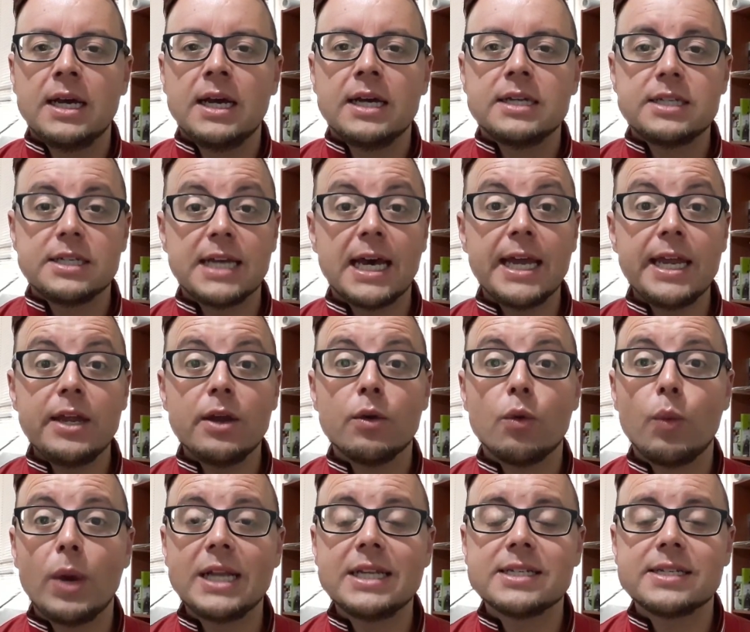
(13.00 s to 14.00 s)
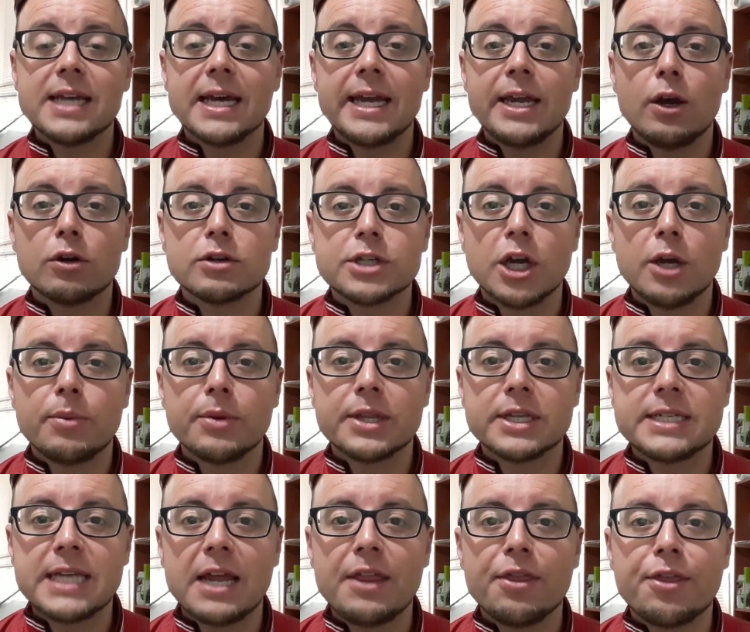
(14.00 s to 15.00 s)
Today, Wednesday, October the
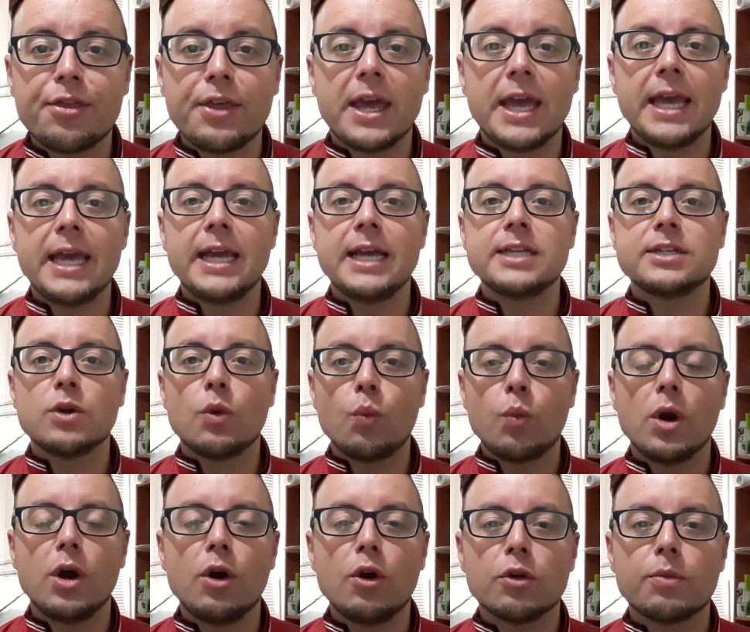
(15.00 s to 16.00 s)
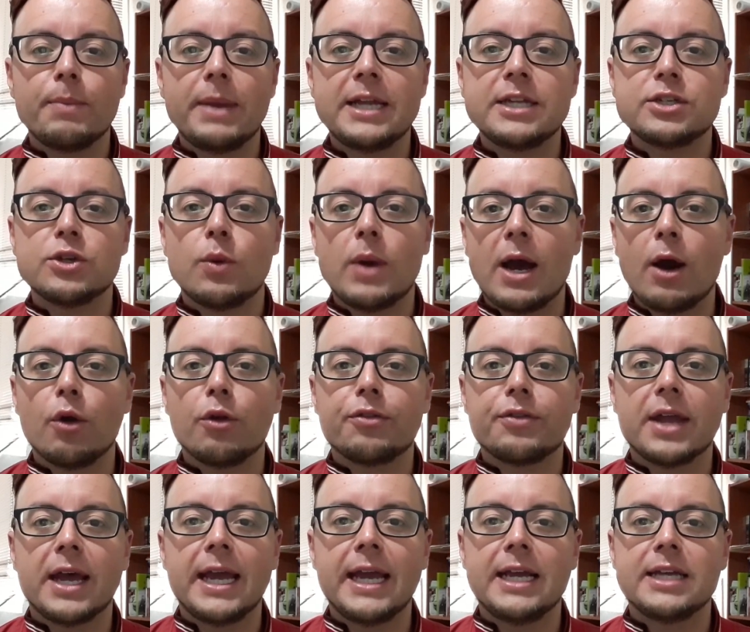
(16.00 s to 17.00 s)
10th, is World Mental Health
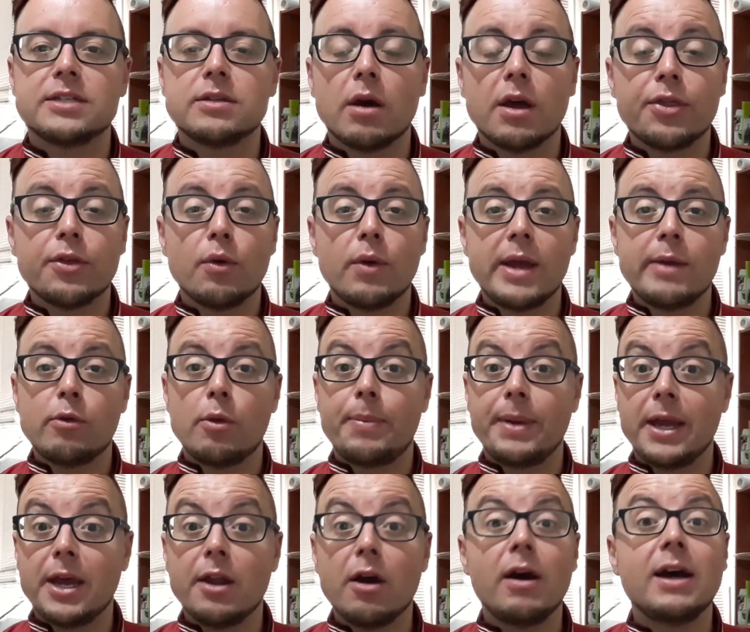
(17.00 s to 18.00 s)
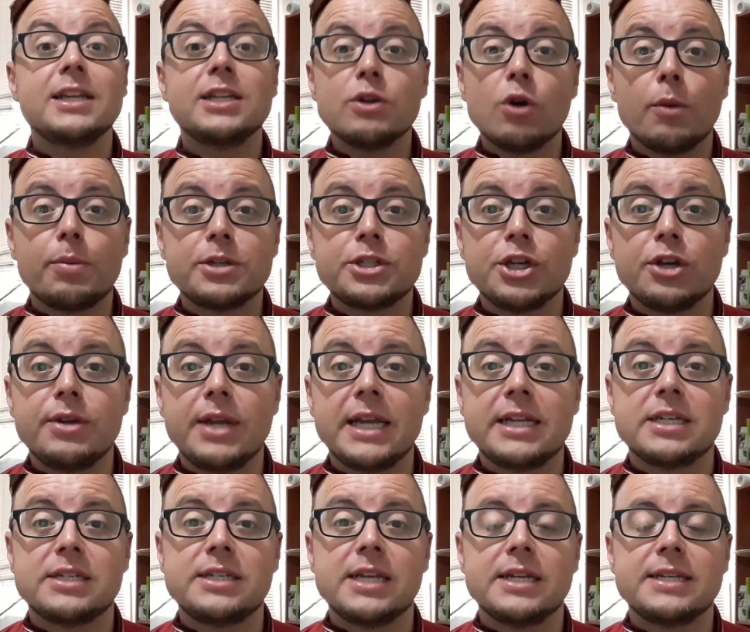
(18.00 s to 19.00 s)
Day, so I thought it would be an ideal opportunity
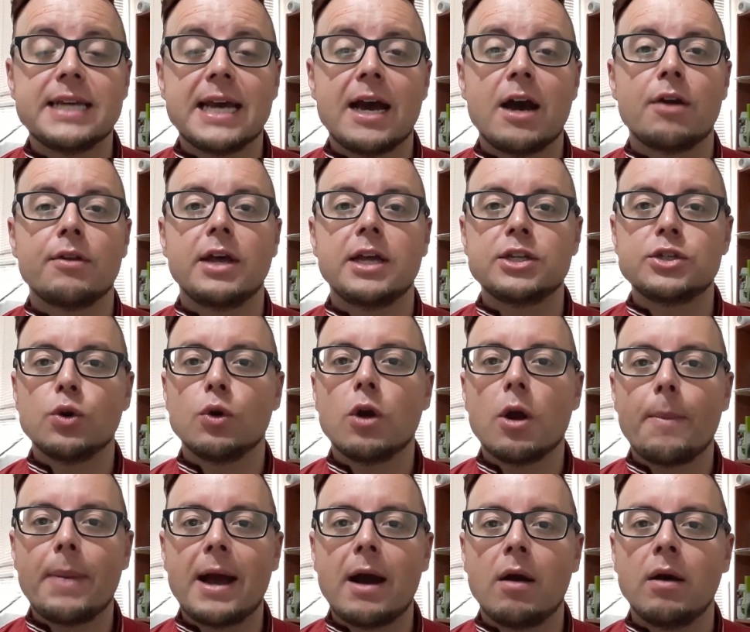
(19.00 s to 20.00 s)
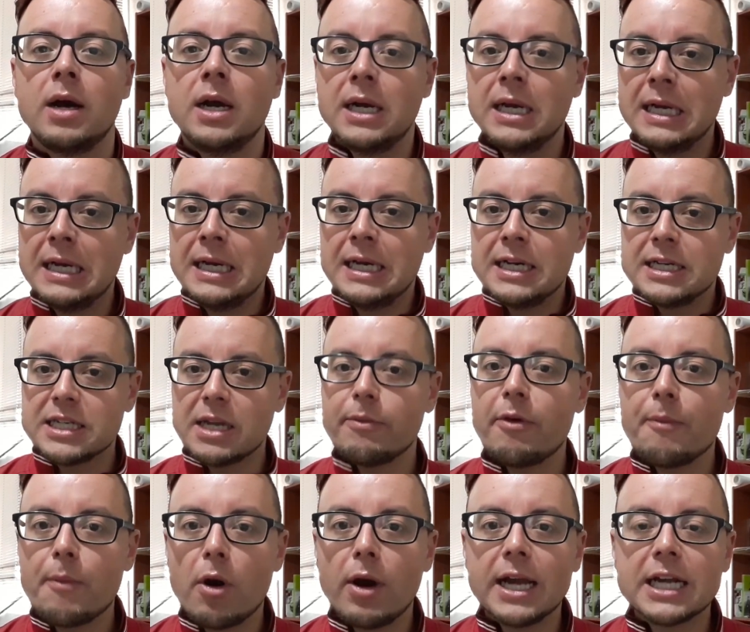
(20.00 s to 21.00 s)
to sit down and talk about some
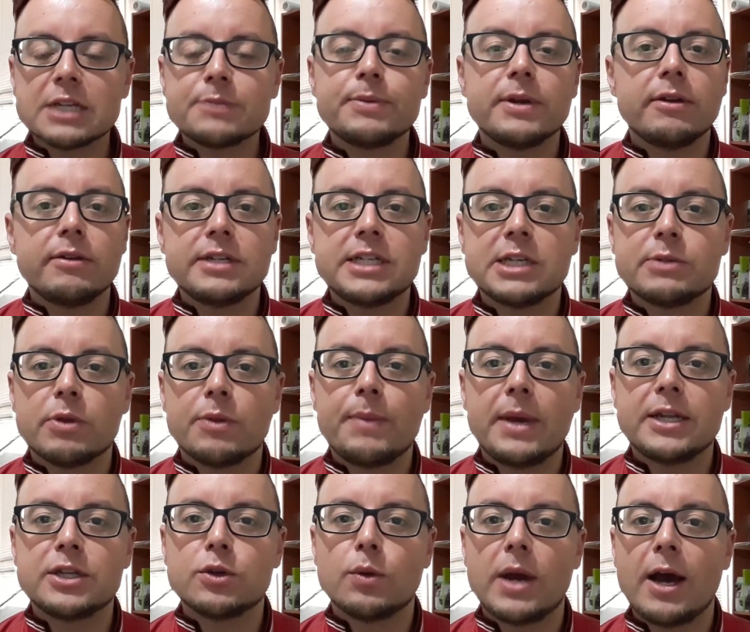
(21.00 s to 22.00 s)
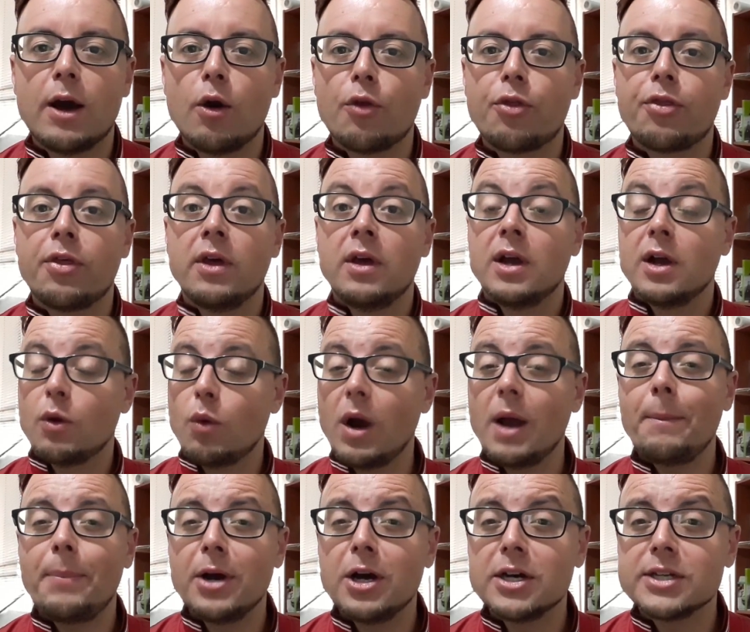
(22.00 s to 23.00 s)
of my experiences with mental health,
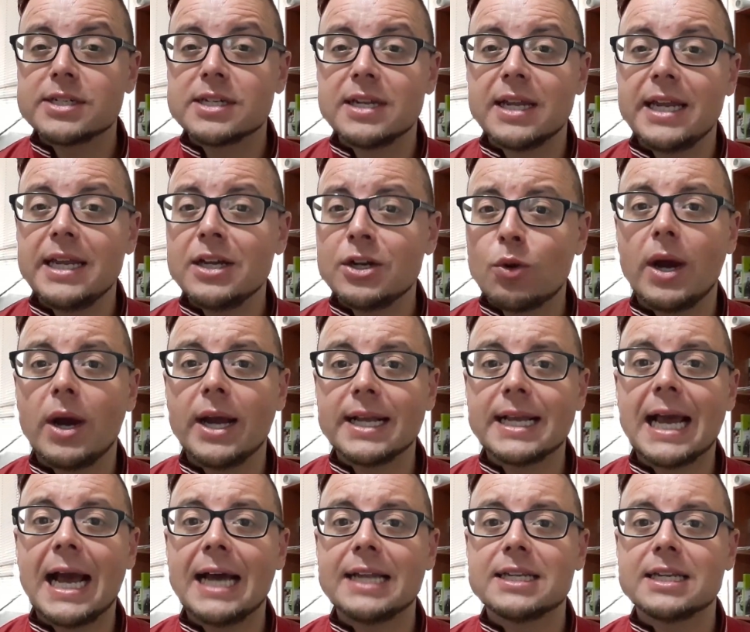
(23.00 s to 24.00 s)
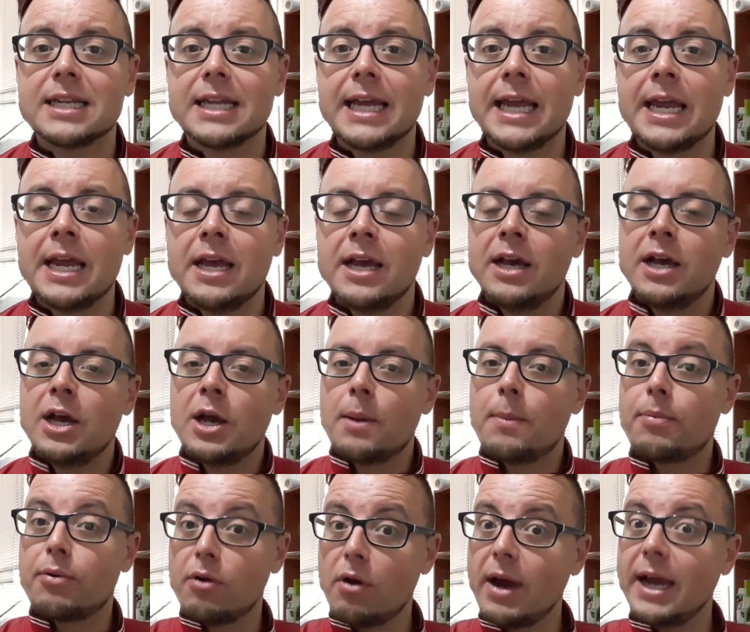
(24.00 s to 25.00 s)
quite personally, quite candidly,
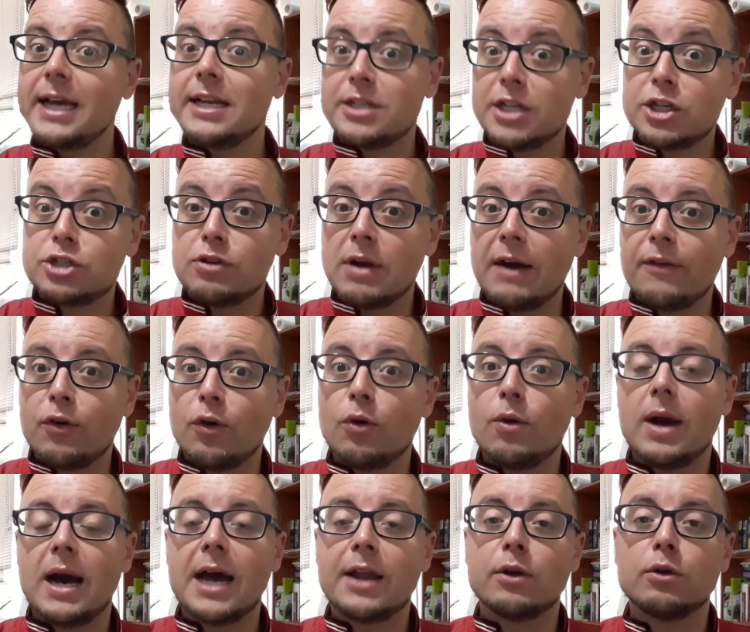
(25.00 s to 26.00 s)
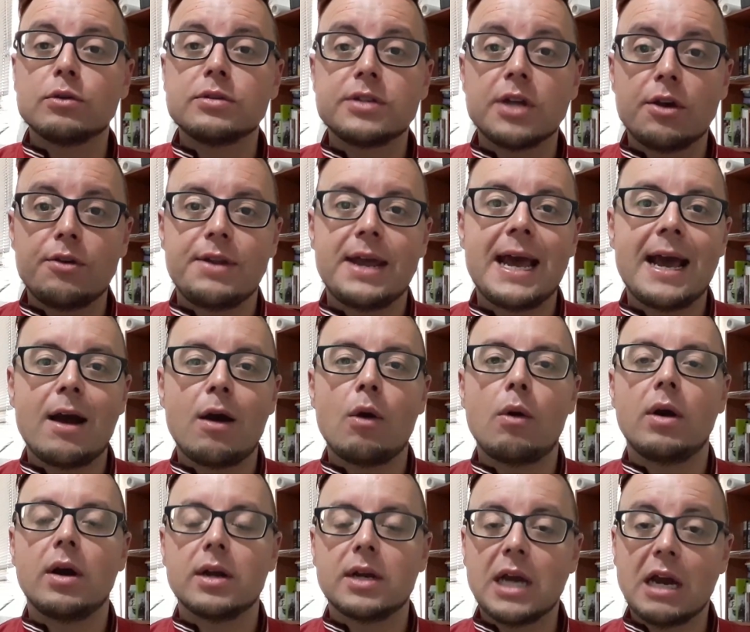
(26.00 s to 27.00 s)
prior to travel and also
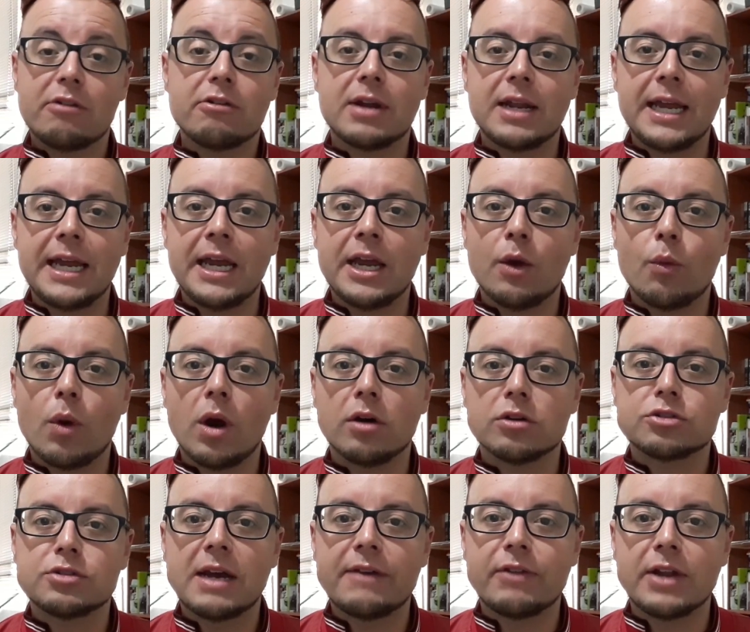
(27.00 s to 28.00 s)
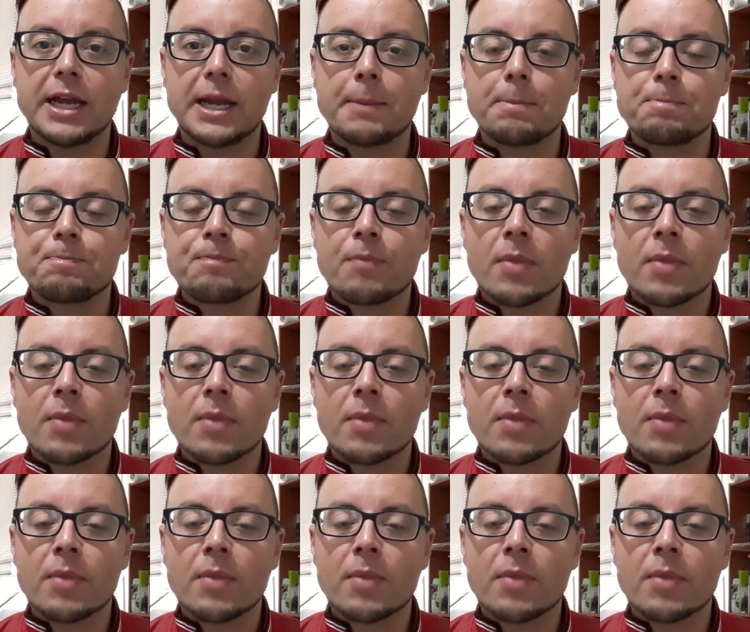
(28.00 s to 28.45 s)
now, currently, while traveling.